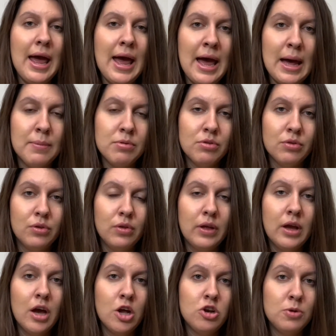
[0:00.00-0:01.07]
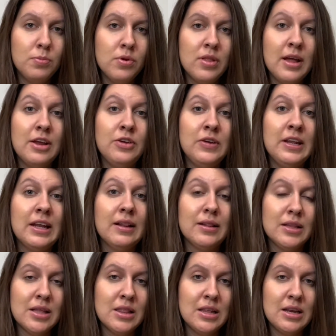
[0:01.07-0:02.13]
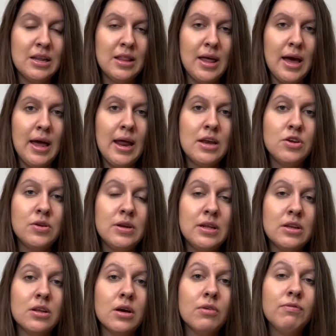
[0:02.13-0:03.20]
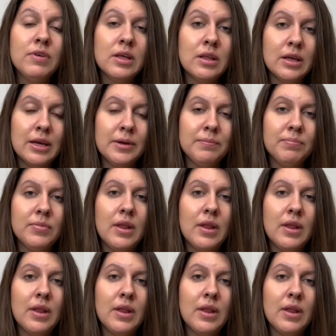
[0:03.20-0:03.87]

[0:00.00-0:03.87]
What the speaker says: Absolutely, 100%. You need to listen to that and you need to feel it.